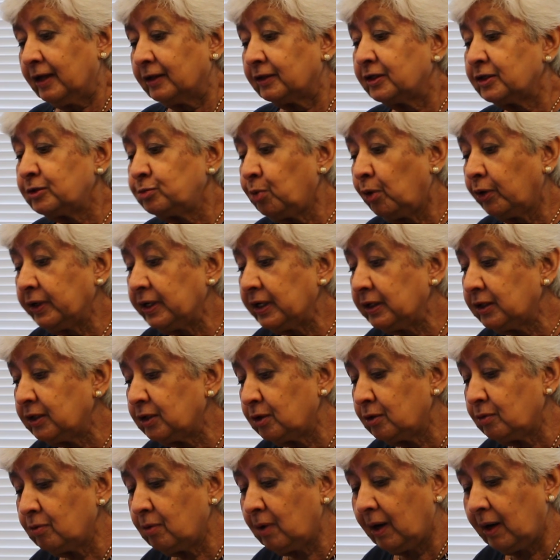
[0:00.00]
This morning
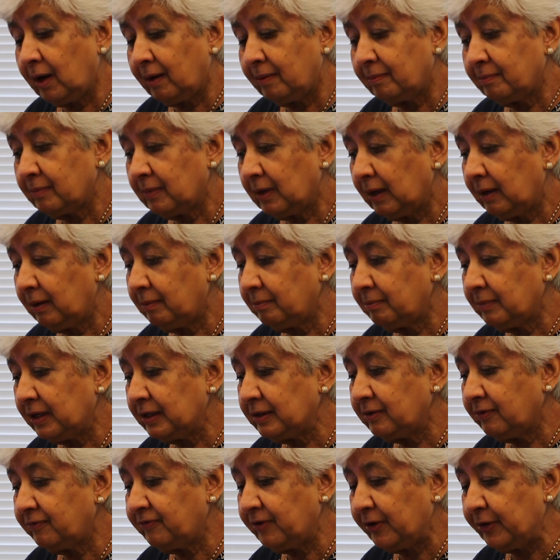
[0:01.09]
you
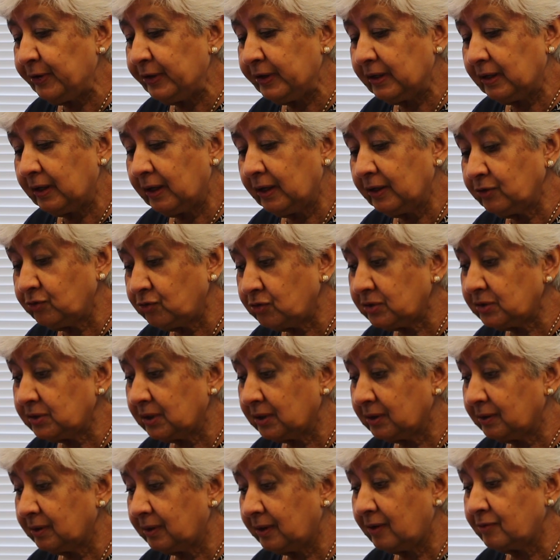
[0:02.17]
made a very
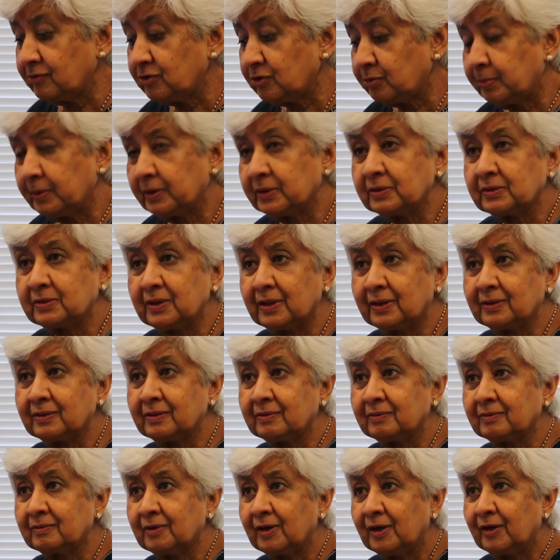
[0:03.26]
interesting announcement,
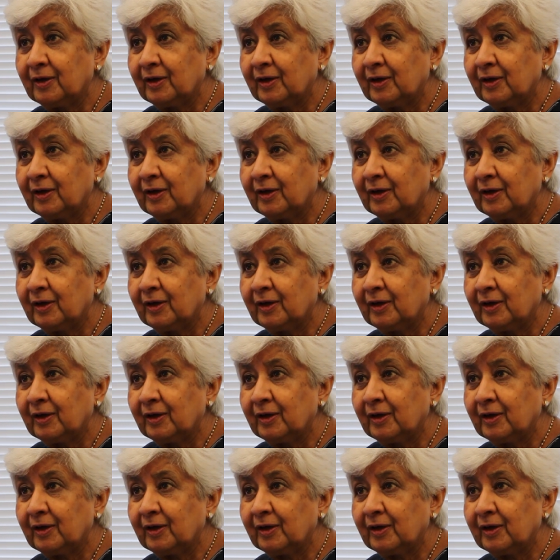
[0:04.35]
and